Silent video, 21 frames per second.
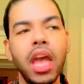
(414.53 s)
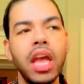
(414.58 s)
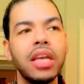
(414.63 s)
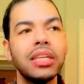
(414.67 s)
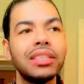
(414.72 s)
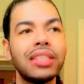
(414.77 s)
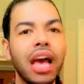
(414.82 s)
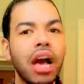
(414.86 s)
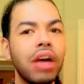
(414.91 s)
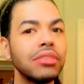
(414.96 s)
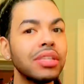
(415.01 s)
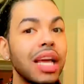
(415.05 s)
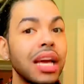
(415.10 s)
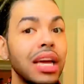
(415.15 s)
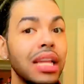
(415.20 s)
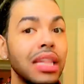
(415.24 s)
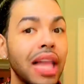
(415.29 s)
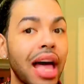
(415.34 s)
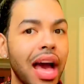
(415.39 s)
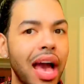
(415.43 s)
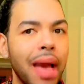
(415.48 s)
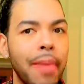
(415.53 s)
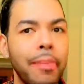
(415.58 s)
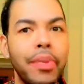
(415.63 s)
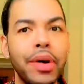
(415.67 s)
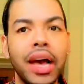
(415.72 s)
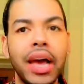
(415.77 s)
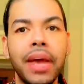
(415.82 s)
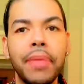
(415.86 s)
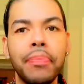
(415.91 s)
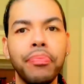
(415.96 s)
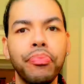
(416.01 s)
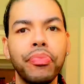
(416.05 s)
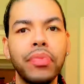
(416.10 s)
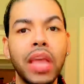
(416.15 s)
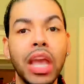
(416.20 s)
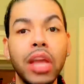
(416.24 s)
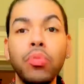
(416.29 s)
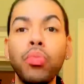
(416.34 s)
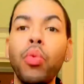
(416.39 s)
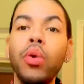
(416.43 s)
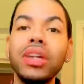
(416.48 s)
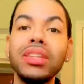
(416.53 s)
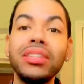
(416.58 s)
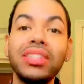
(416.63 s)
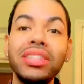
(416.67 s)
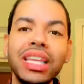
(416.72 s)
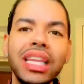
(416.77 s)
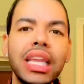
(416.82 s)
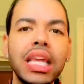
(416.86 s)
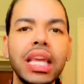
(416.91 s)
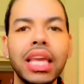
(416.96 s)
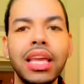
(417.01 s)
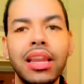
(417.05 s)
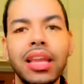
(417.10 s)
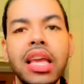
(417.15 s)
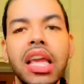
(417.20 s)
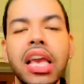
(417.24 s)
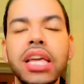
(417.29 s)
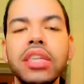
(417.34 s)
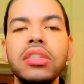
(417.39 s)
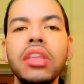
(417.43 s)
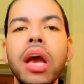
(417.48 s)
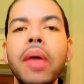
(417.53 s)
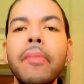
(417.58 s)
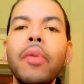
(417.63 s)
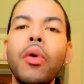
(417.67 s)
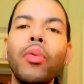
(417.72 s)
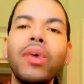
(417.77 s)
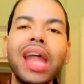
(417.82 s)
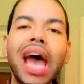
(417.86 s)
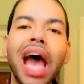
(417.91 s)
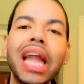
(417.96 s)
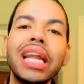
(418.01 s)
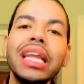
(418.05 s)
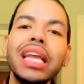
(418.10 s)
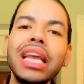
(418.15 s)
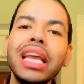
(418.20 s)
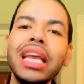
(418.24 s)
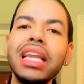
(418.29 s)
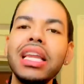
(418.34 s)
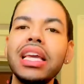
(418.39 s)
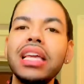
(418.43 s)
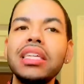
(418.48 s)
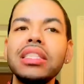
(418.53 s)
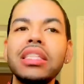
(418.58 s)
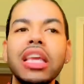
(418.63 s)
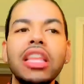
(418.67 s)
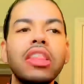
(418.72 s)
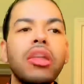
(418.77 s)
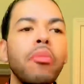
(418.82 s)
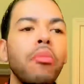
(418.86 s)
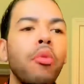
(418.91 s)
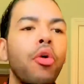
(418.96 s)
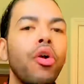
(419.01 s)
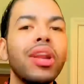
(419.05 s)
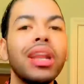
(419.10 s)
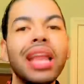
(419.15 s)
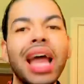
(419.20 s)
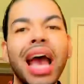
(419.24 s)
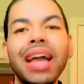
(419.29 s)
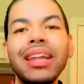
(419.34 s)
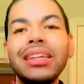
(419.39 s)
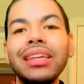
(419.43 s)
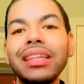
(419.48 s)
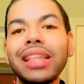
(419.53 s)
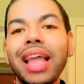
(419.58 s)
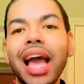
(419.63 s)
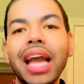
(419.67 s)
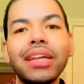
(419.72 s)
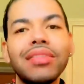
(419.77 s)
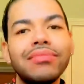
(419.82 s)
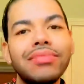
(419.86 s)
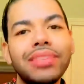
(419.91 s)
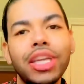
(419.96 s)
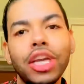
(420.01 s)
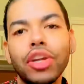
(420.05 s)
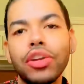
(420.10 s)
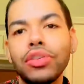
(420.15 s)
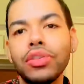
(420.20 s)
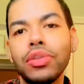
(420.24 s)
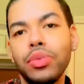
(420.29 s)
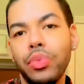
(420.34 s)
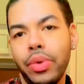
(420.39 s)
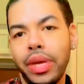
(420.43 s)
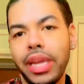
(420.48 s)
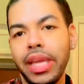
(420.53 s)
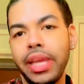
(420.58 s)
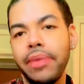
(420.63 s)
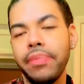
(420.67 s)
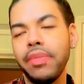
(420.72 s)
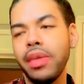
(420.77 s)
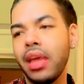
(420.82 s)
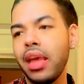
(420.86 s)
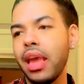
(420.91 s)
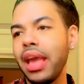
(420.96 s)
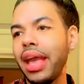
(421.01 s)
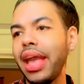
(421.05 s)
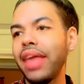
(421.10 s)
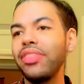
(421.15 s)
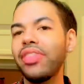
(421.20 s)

Sounds like a lot, but in one sitting it is. But what I did is, in the morning I did like 10 or 20. In